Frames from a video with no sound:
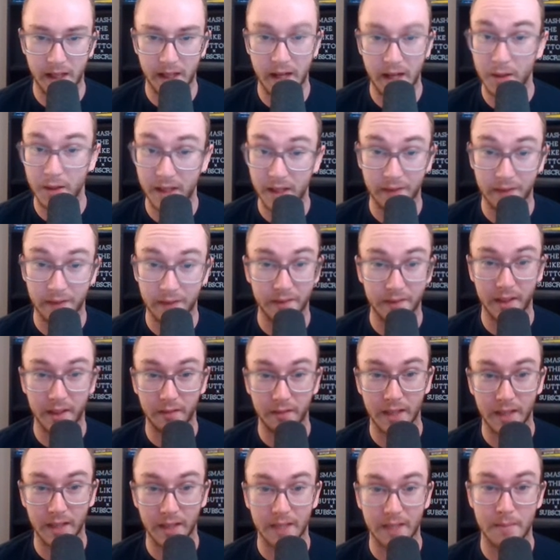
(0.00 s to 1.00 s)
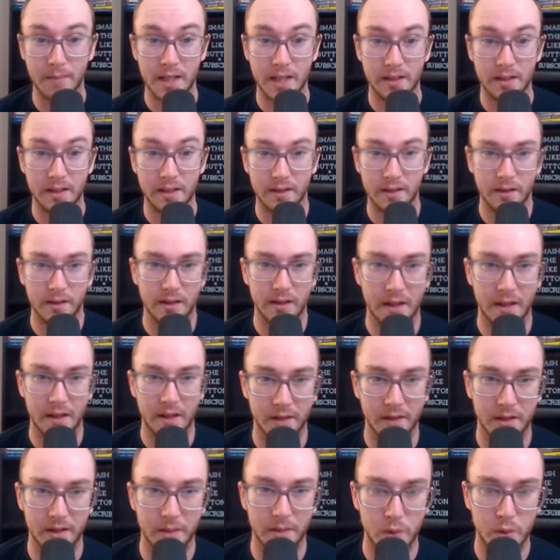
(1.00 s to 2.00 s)
I would definitely recommend is at least
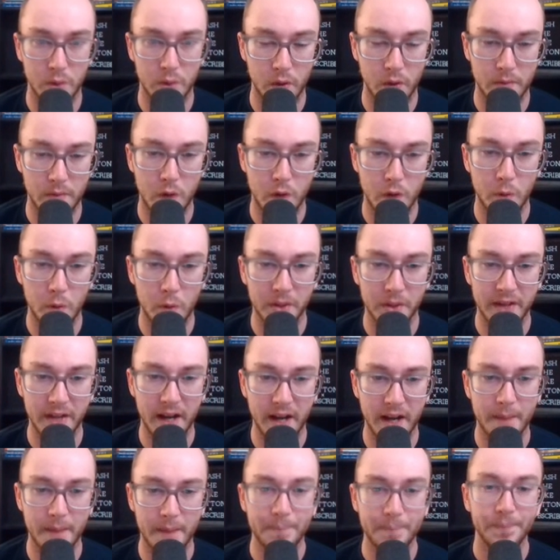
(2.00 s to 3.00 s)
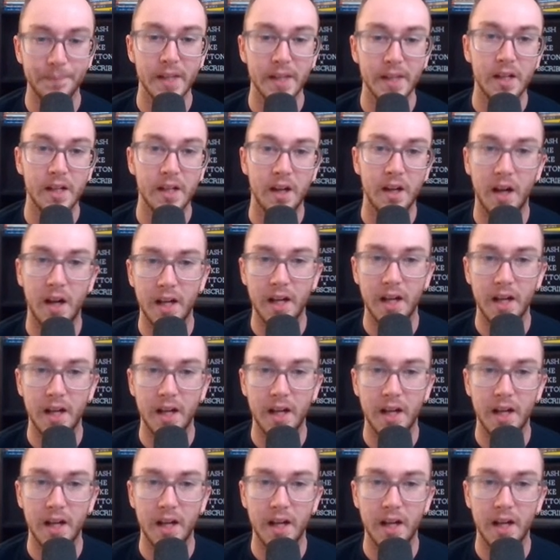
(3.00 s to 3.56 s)
having some sort of mobile setup. Uh,